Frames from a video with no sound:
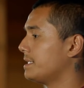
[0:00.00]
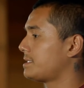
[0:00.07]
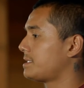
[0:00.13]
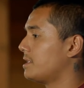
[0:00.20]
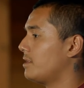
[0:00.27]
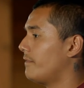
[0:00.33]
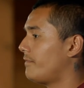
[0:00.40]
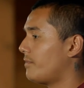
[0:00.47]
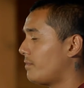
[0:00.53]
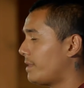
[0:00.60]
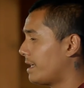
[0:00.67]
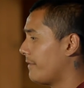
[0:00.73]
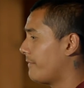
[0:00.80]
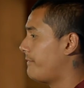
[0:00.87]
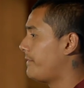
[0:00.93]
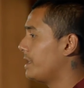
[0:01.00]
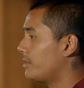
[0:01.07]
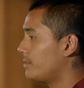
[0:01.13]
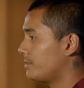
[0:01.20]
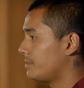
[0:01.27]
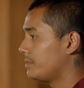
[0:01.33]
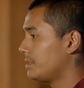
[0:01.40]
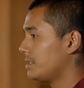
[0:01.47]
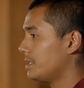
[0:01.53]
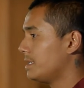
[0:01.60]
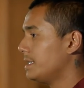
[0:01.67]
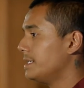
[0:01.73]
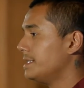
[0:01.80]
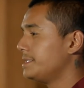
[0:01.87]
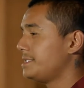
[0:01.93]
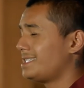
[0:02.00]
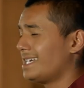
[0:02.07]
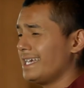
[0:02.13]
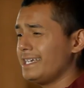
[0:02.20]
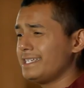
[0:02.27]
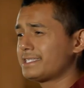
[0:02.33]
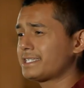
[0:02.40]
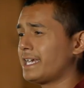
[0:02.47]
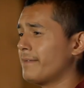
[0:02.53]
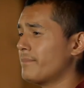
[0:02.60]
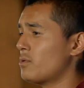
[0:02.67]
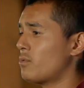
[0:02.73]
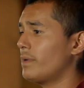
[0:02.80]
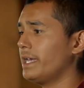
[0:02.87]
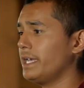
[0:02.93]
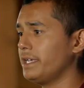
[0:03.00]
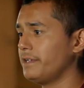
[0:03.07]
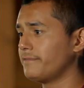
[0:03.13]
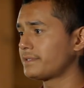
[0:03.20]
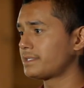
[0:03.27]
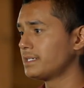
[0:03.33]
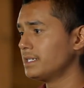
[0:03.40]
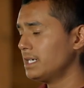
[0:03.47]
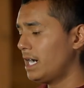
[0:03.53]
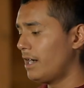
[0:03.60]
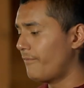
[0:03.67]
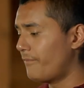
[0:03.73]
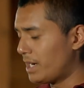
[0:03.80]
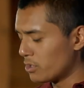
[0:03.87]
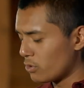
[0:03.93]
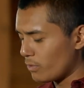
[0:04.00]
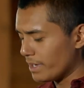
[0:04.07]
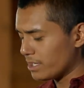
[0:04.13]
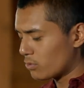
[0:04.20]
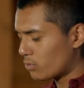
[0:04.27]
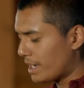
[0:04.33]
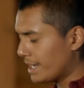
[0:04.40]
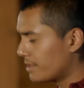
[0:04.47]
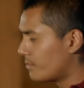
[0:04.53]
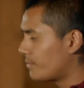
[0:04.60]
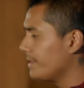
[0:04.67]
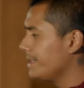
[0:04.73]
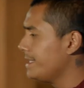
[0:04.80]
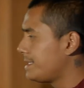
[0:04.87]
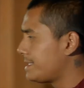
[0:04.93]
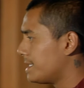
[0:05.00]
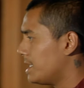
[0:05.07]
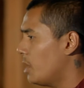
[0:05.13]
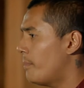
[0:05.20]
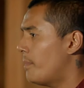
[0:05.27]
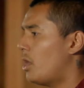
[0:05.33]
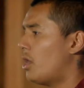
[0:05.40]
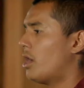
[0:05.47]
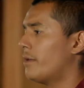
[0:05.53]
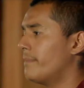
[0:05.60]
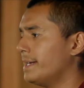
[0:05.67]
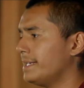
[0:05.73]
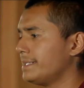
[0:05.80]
myself for what I felt. Change came in waves. I found a way to write and read to help my heart